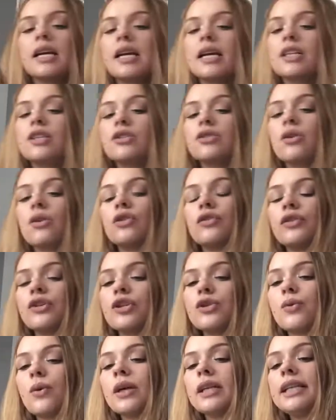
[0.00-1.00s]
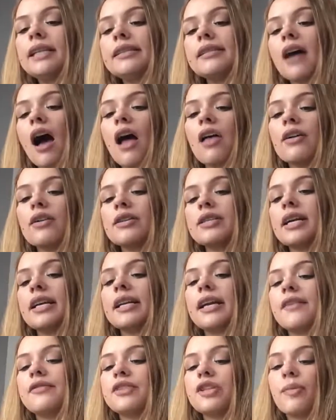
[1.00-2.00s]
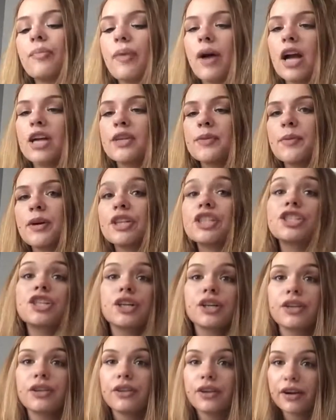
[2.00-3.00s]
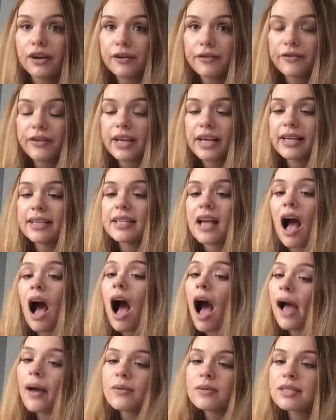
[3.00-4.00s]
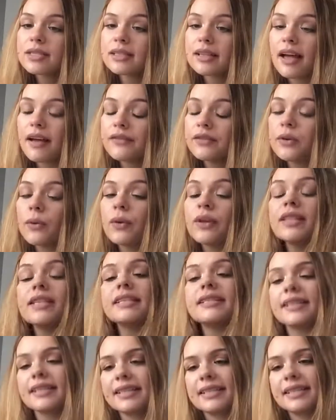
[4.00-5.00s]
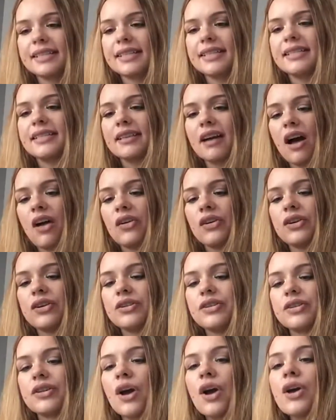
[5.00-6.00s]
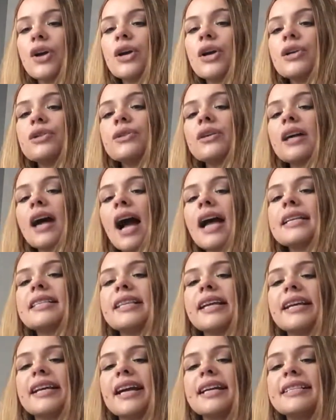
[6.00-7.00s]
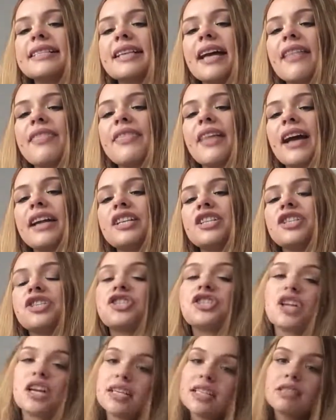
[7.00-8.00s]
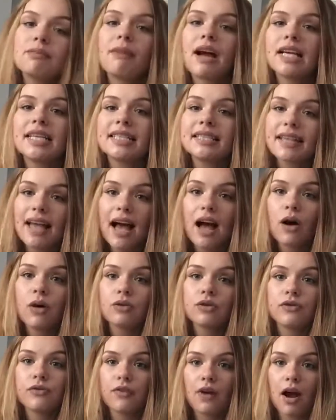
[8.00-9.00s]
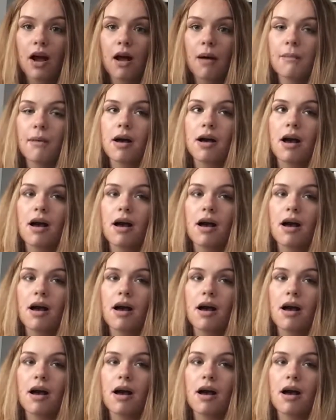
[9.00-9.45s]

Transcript: It sold for $20, and after Poshmark took their fees, I was left with $16. So, guys, like I said, that is just my sales from